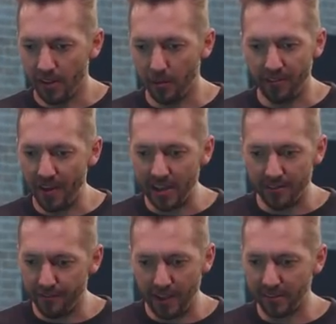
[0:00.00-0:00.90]
that we've
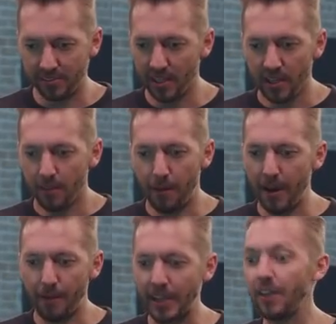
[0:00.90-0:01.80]
had to face
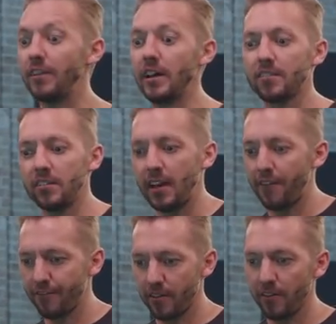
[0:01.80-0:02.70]
by, by giving us a
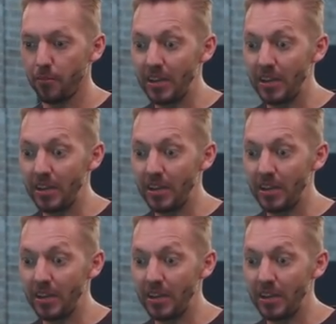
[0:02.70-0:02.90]
life forever,